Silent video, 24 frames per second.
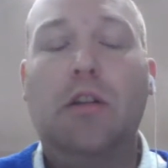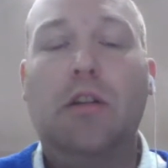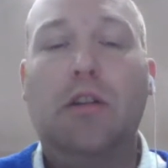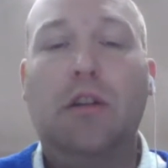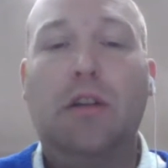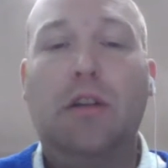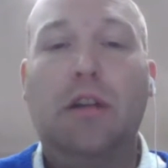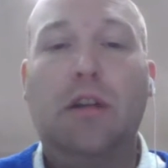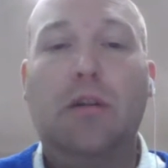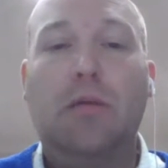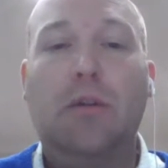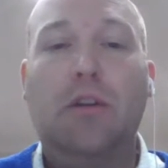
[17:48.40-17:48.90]

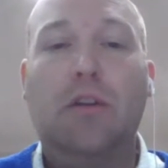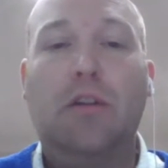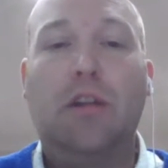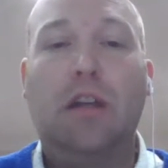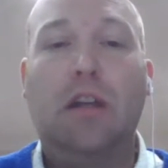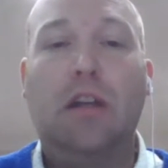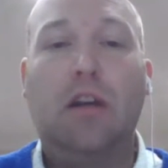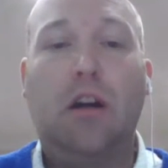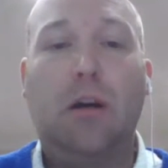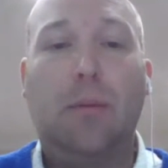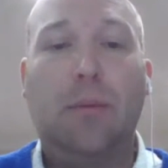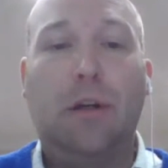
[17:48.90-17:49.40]
deal with
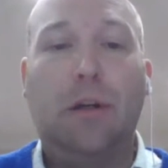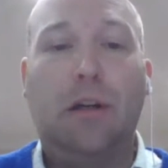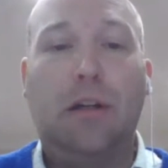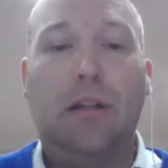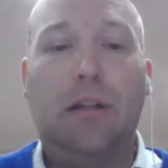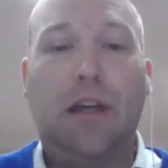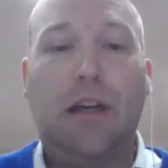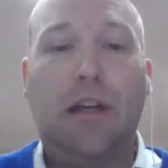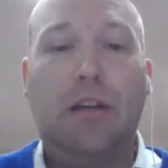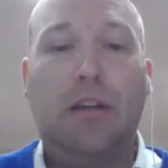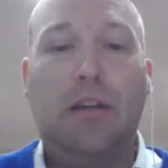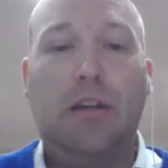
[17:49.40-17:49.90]

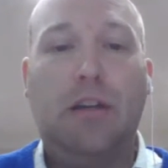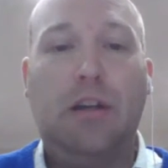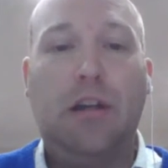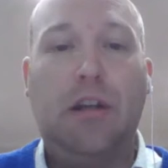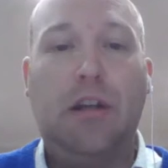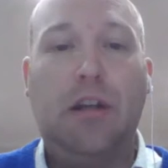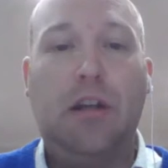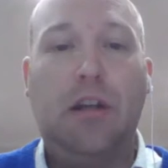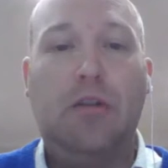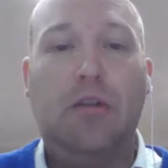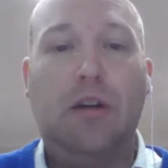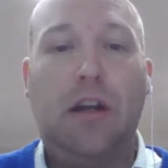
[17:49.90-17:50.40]

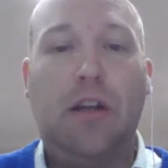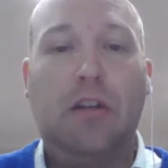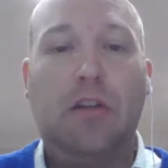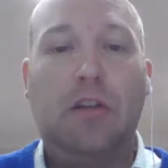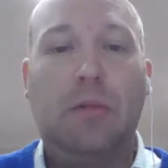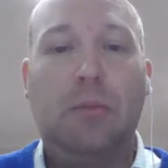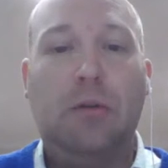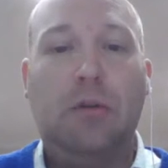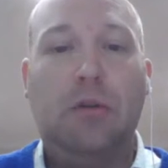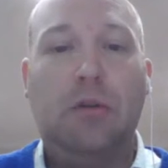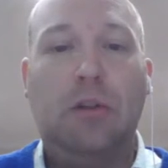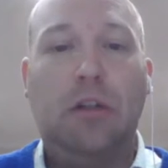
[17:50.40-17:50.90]
decarbonisation in
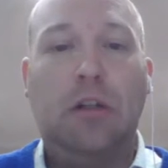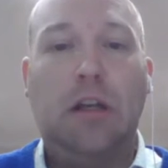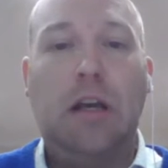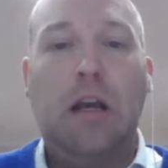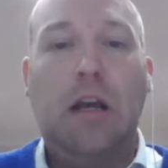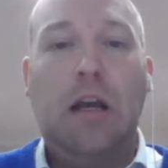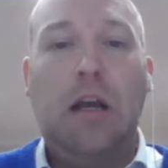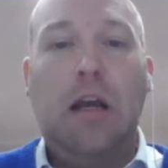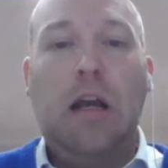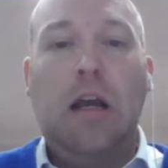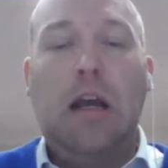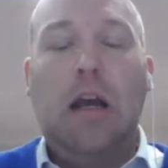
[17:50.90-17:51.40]
transport,
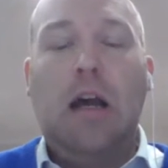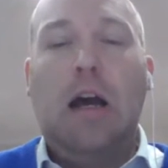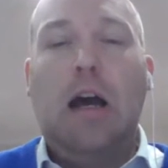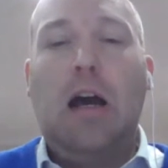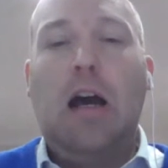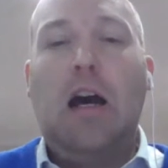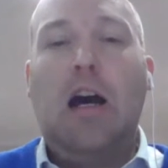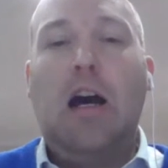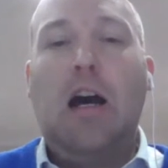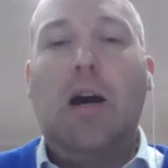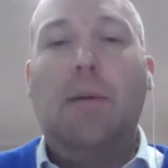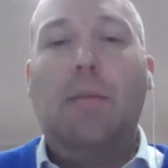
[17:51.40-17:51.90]

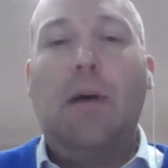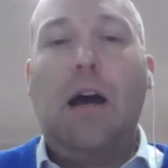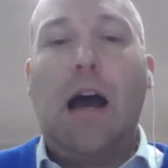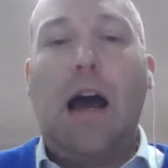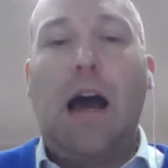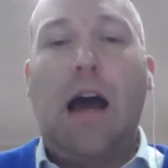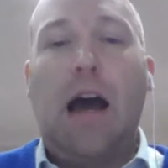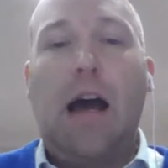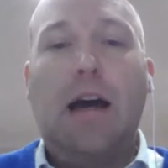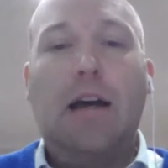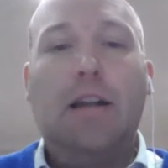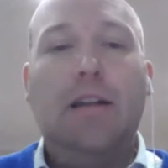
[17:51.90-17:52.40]

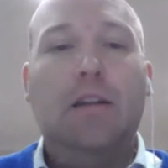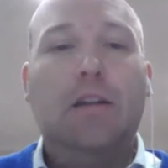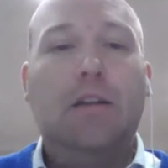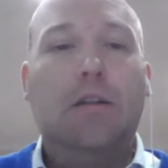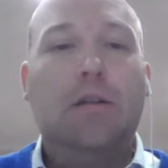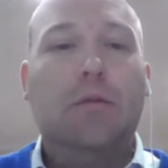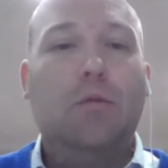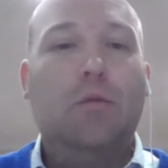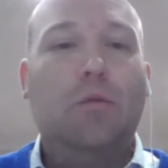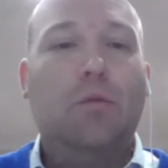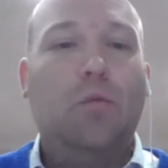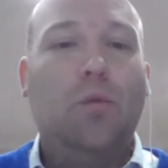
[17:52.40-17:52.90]
and
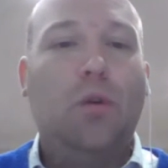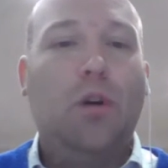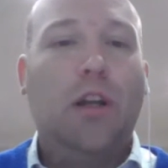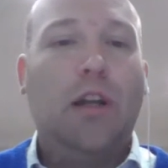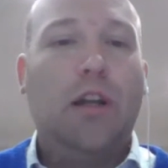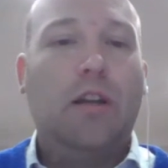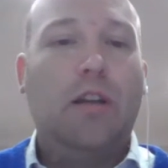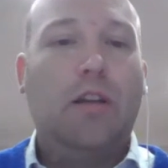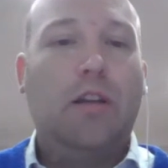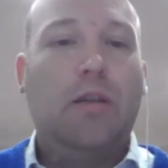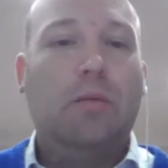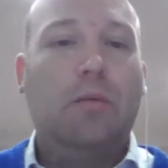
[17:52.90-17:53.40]
what
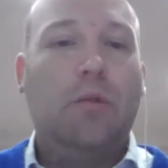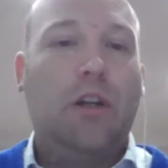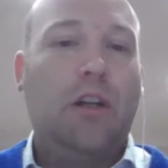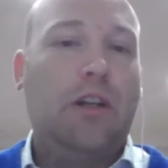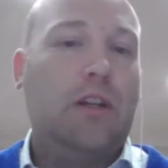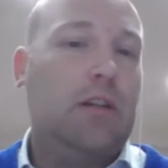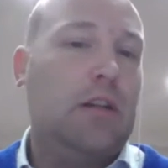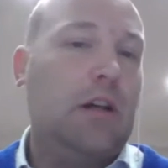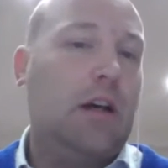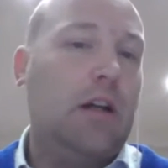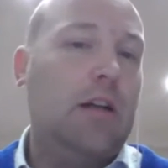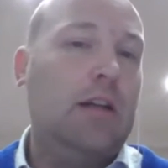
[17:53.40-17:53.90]

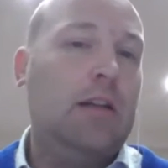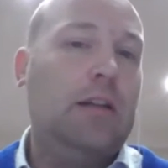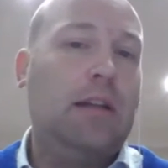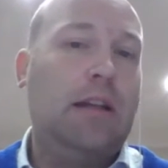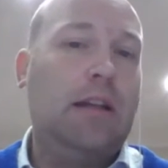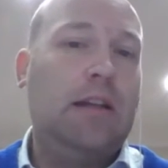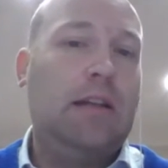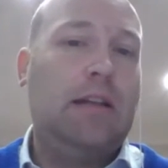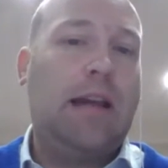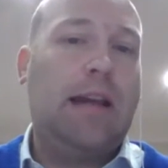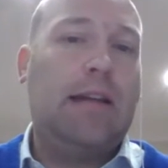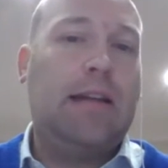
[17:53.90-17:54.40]
it's done is
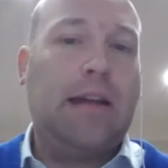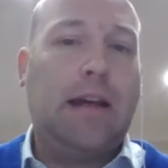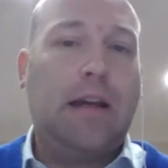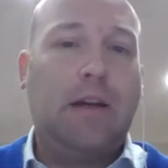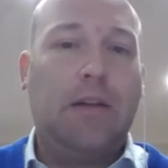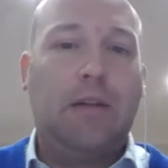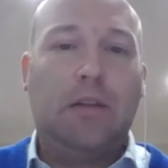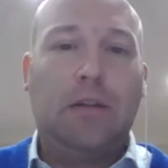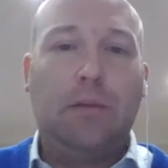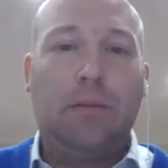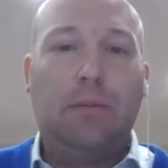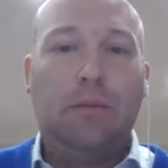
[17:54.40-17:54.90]
set
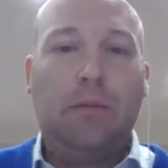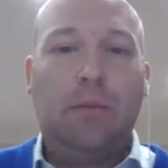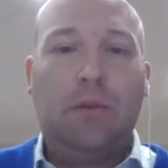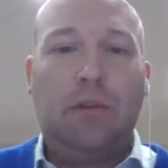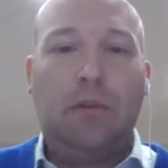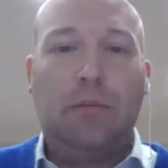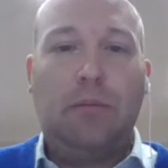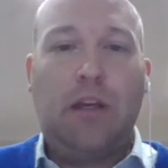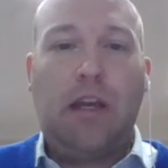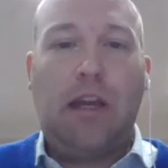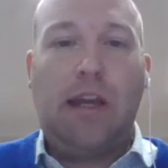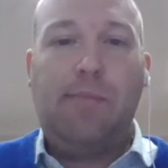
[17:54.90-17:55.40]
out
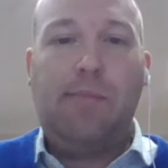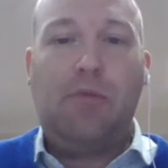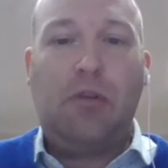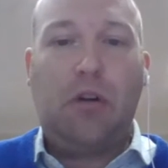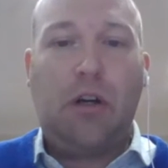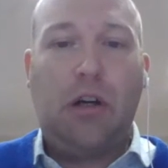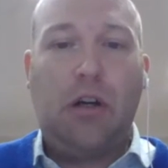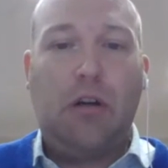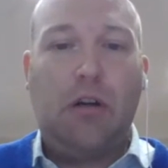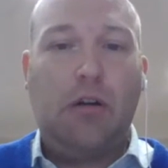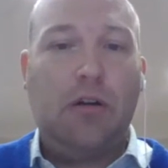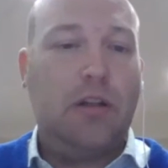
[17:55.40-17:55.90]
some key
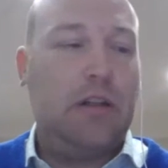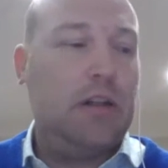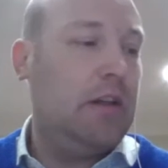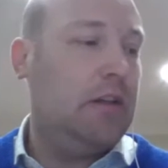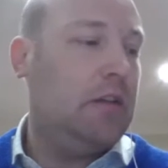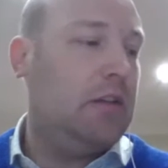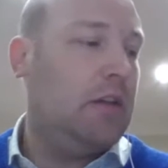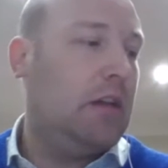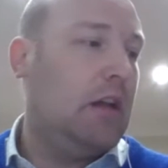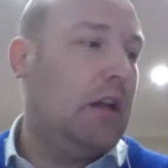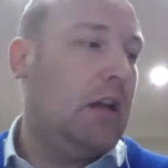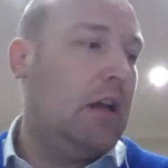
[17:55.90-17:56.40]

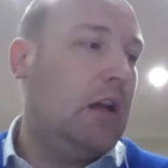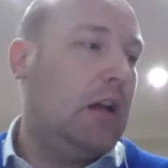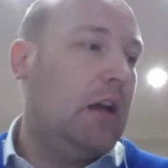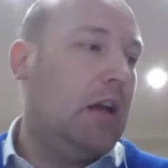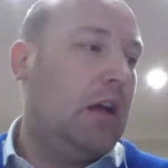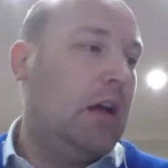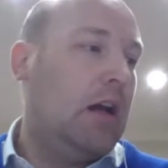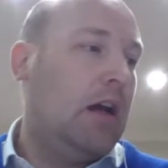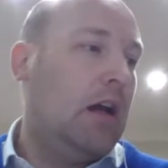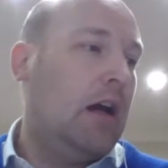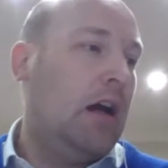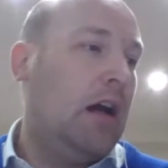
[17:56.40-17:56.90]
priorities,
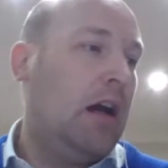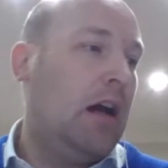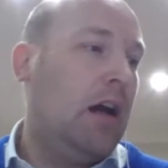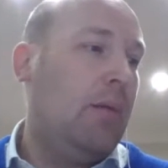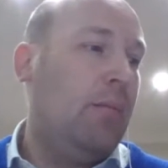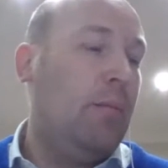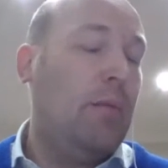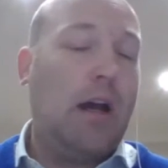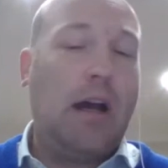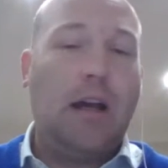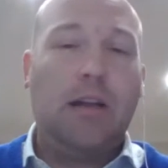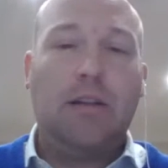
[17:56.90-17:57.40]

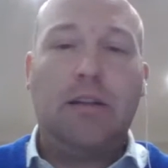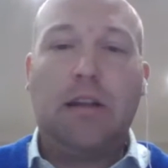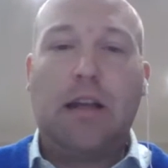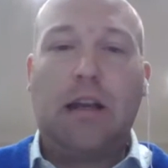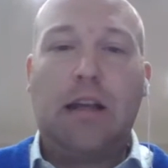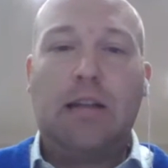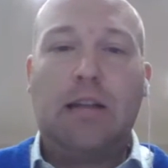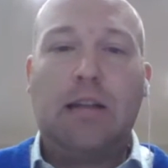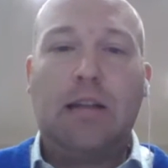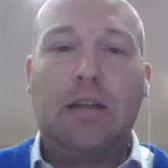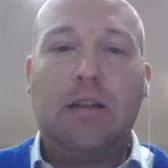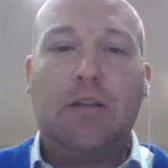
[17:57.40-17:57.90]

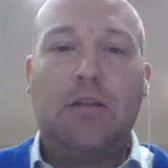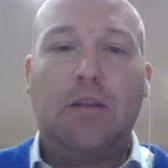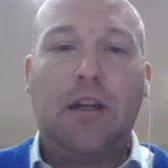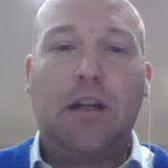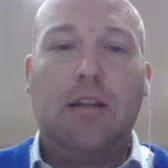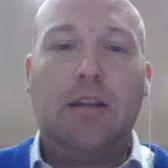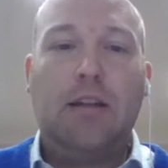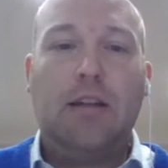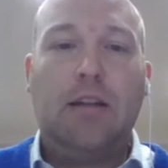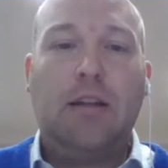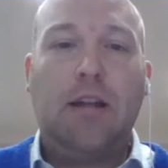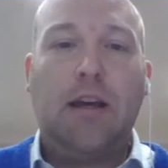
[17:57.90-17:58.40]
as
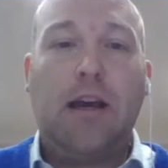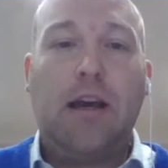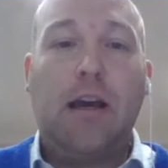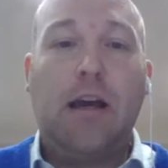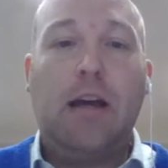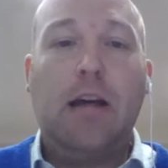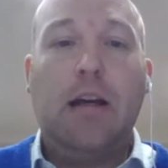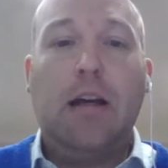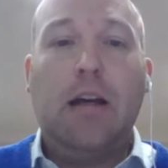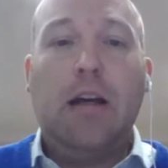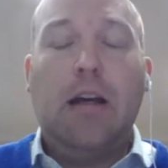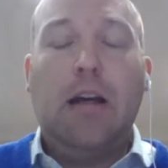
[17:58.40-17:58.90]
illustrated
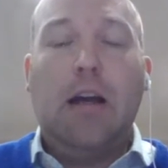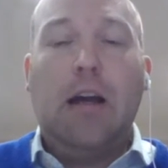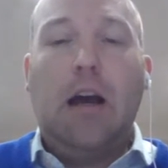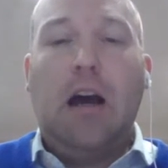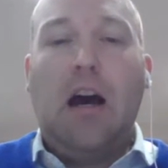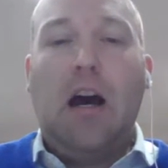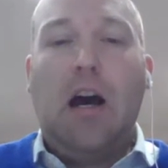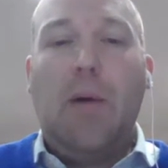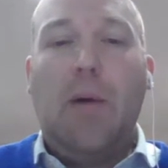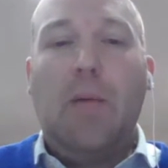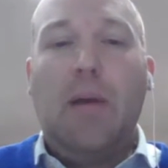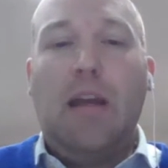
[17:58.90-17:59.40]
there.
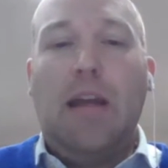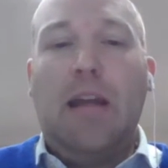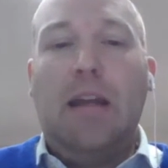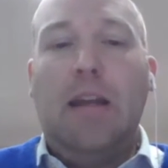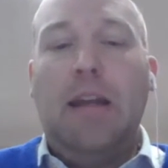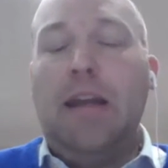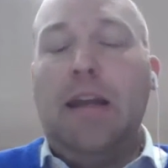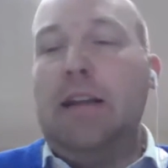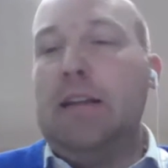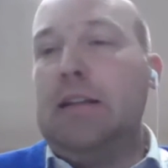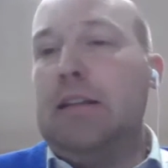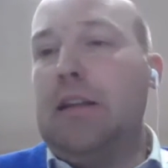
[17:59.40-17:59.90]
It
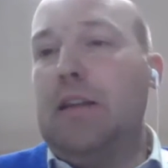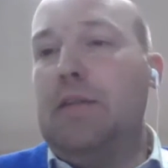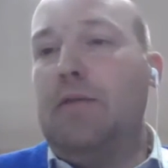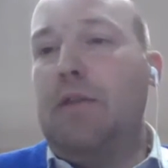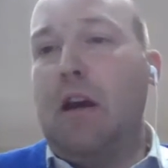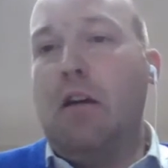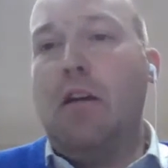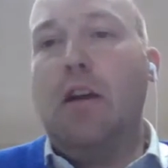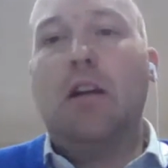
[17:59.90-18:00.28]
links in very